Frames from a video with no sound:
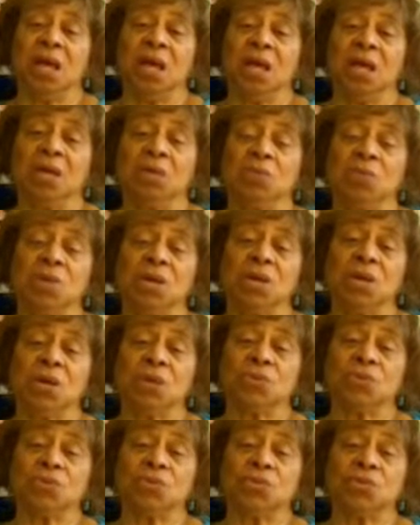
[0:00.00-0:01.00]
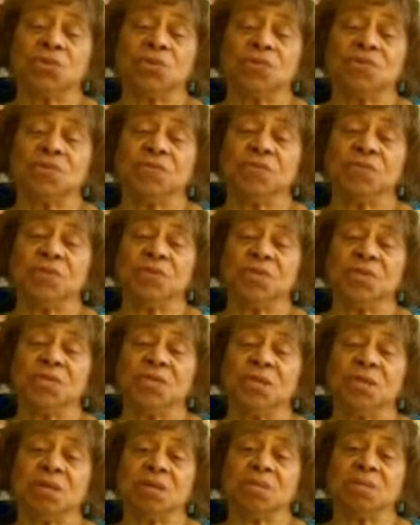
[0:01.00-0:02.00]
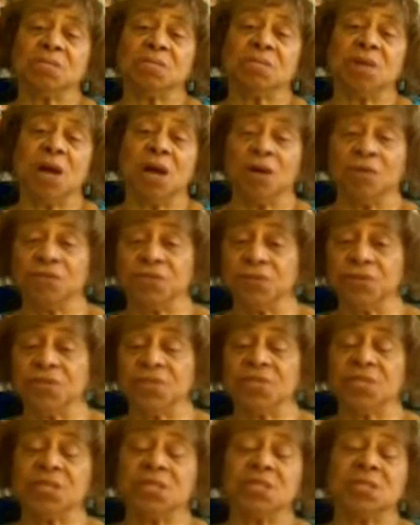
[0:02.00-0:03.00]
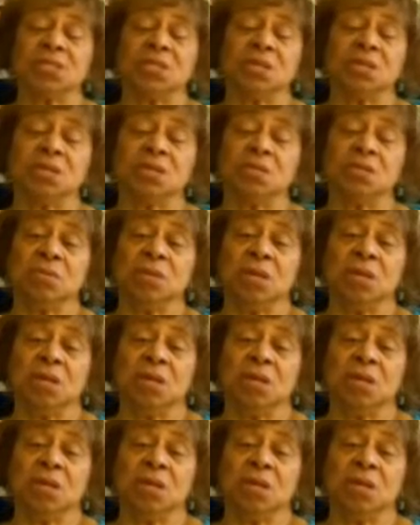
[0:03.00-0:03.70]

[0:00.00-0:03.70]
and we go to different conferences and